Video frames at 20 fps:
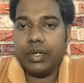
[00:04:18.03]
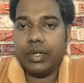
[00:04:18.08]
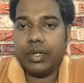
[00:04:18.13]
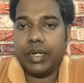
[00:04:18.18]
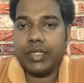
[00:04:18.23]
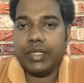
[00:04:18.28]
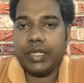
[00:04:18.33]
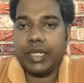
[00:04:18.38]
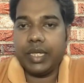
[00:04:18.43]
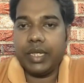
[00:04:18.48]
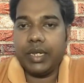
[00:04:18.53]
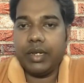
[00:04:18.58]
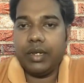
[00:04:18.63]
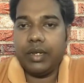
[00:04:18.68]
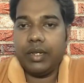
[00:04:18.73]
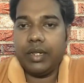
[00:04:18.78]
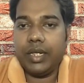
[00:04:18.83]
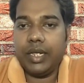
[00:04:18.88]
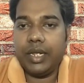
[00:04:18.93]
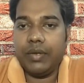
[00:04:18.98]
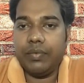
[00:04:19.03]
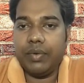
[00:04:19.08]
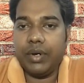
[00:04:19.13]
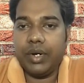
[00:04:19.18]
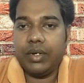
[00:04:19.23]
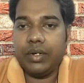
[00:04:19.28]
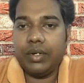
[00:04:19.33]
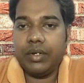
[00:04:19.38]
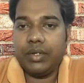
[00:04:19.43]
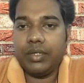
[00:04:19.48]
grayscale,
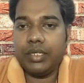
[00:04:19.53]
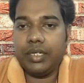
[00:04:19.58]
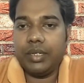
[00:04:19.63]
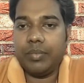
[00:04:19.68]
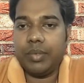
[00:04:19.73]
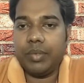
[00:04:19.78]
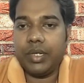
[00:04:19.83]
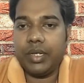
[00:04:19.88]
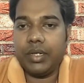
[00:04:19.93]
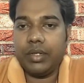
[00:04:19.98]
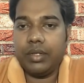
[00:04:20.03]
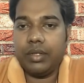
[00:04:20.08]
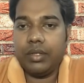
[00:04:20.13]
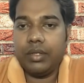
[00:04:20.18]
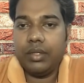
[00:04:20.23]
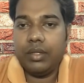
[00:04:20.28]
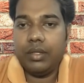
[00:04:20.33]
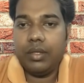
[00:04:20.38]
invert, sepia,